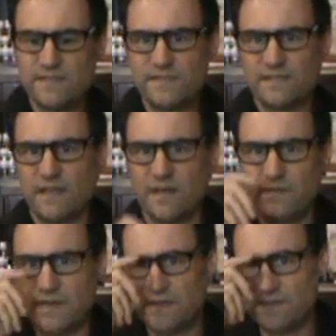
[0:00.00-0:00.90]
This
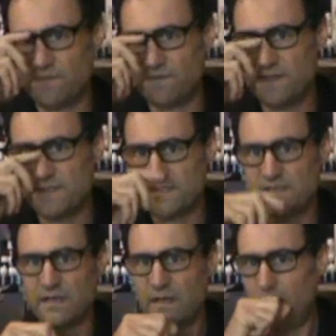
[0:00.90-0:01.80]
Inner
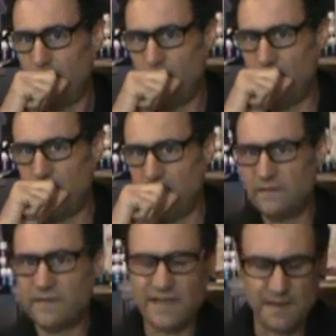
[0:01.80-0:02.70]
Defense
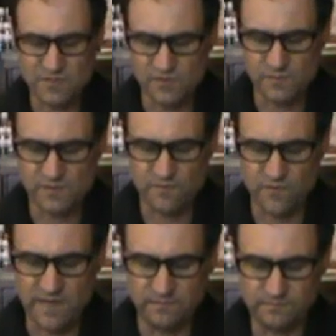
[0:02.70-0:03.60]
capsules was
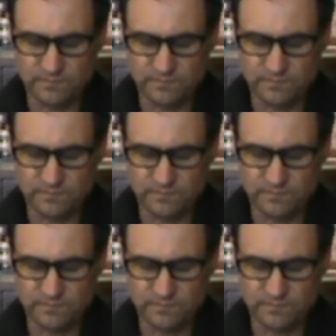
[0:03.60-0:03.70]
free.